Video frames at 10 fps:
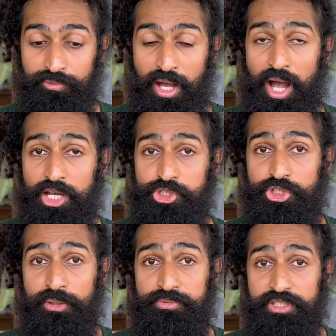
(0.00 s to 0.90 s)
the
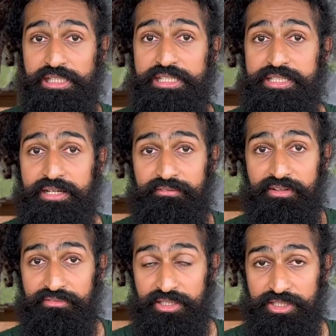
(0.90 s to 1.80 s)
ashrams in each and every
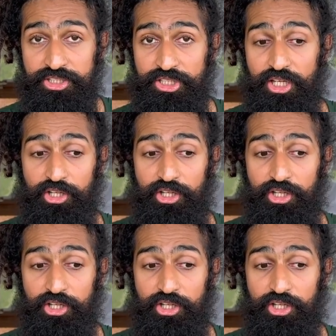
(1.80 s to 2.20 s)
village,